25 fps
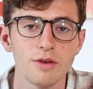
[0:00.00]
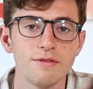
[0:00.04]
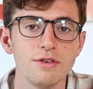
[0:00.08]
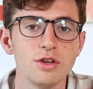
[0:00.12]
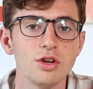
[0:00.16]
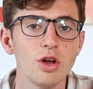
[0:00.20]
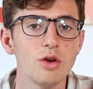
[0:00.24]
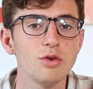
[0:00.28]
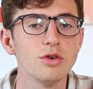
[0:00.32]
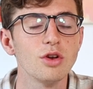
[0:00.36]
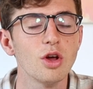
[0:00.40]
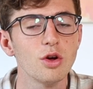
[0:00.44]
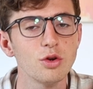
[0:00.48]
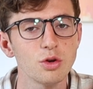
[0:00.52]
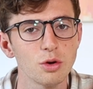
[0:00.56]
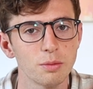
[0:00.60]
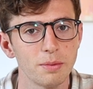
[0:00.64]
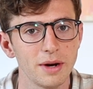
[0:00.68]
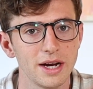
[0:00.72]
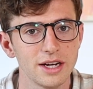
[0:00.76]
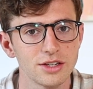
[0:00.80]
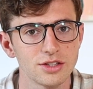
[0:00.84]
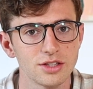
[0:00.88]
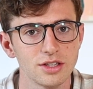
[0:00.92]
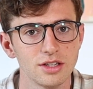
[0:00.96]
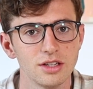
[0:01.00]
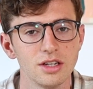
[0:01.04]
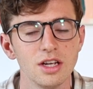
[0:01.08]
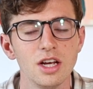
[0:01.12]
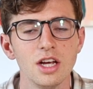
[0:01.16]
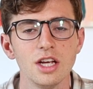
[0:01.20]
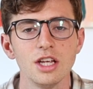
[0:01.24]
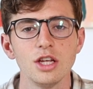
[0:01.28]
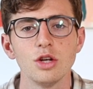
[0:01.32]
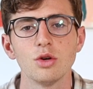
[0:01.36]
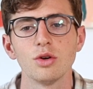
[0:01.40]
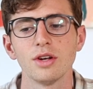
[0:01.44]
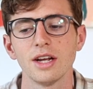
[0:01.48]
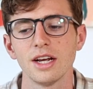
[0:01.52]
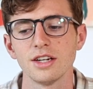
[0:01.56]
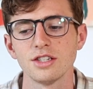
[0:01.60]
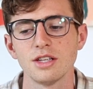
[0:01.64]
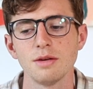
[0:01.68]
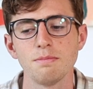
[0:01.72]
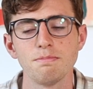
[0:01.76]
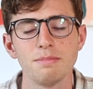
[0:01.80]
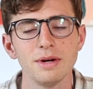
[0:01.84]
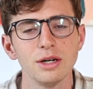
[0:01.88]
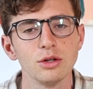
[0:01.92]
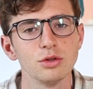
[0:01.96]
if you don't know your passion, you can
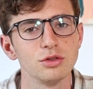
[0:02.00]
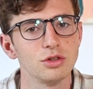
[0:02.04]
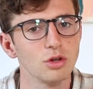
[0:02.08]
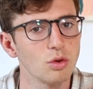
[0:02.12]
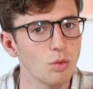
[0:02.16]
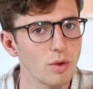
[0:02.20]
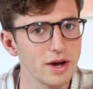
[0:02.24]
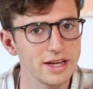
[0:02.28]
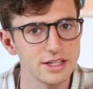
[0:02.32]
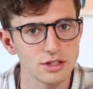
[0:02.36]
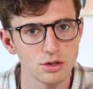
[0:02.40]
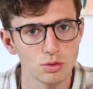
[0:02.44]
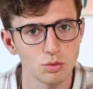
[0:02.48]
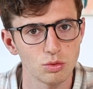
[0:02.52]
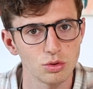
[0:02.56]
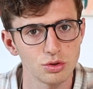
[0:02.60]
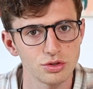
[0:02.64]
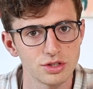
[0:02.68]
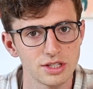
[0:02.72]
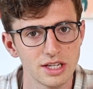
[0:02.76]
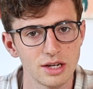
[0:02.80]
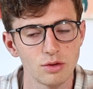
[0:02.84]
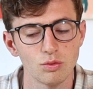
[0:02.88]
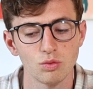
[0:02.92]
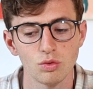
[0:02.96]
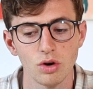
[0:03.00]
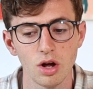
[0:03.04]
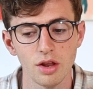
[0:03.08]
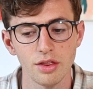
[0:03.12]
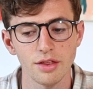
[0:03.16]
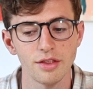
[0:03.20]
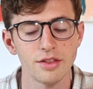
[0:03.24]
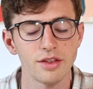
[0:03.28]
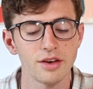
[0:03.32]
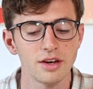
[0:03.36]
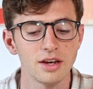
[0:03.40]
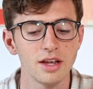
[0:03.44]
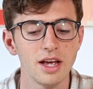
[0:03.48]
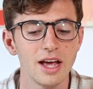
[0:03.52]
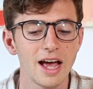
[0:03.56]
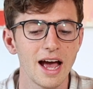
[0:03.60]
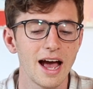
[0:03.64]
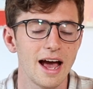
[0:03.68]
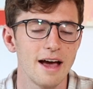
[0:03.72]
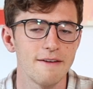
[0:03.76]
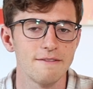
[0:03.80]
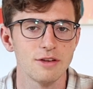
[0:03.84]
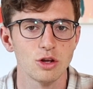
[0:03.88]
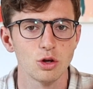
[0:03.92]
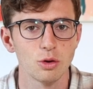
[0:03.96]
actually build your way towards it rather than
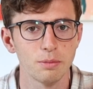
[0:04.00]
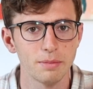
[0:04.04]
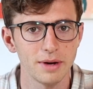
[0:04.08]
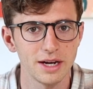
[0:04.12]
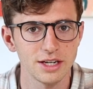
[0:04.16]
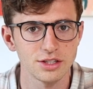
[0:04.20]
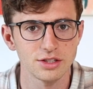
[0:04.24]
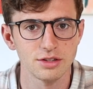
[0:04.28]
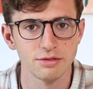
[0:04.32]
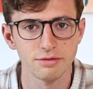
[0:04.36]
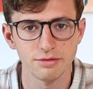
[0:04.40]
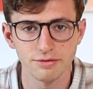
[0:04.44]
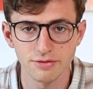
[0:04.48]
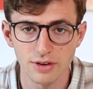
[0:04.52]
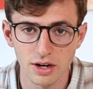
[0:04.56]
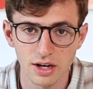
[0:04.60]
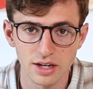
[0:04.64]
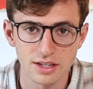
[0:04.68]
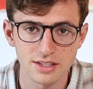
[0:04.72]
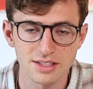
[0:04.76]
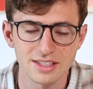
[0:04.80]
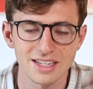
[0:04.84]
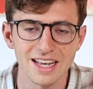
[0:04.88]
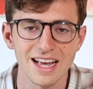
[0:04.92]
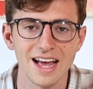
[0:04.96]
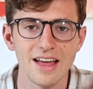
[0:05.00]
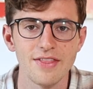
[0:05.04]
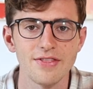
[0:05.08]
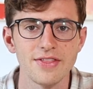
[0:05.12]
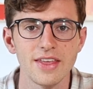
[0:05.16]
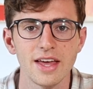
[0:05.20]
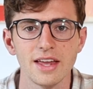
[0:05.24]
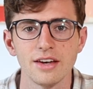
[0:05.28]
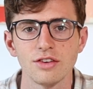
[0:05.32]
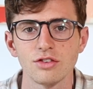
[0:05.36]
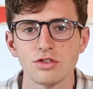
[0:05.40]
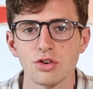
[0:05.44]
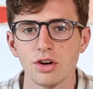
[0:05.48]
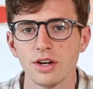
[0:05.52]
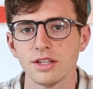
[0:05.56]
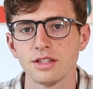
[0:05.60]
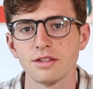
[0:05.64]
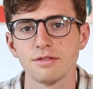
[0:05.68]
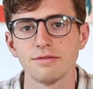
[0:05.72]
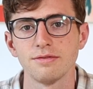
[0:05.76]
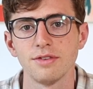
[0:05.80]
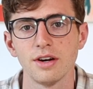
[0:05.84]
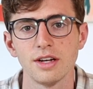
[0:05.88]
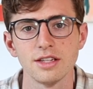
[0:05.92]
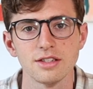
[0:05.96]
having your passion first and then trying to
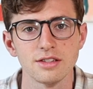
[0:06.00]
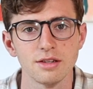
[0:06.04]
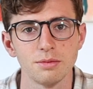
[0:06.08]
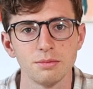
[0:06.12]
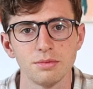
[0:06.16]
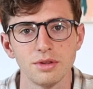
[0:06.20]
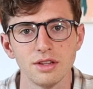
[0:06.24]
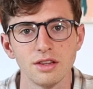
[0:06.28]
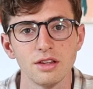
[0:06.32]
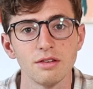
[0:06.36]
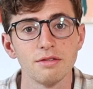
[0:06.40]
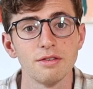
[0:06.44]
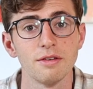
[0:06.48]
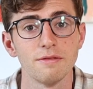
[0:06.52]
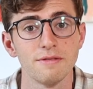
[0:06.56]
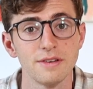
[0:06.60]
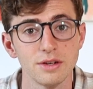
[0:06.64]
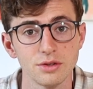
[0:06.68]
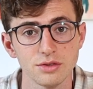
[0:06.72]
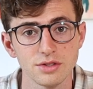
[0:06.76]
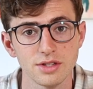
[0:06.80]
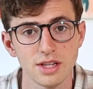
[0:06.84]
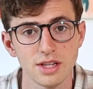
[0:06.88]
find something that fulfills